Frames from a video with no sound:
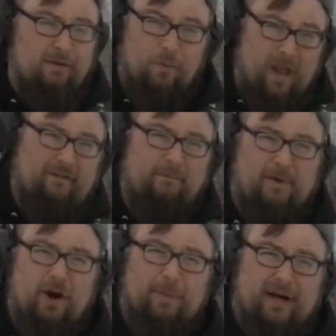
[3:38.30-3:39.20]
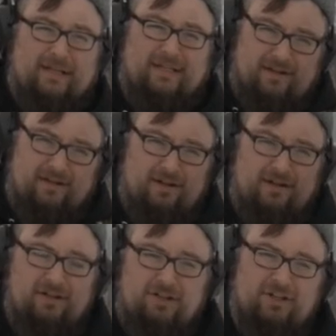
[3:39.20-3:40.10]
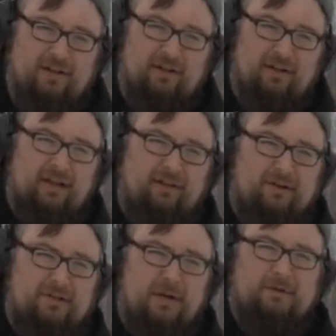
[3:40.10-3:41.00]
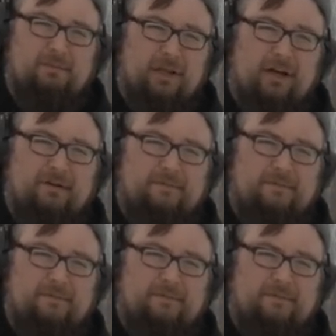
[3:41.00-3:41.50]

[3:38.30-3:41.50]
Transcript: we have a P.O. box. Check the link in the description below.